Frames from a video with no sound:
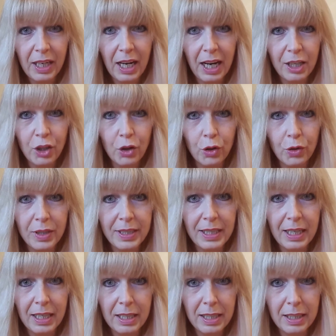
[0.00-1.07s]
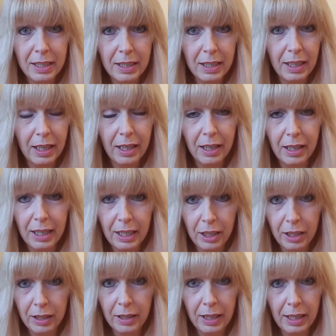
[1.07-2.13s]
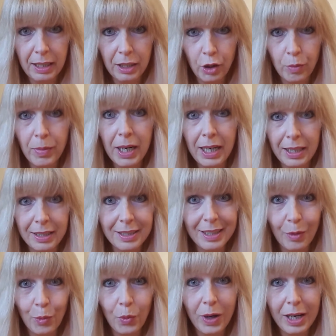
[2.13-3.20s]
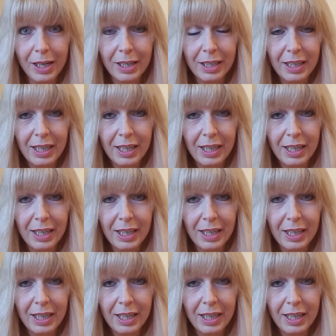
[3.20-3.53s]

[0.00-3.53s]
and you'll see it in your mind somewhere.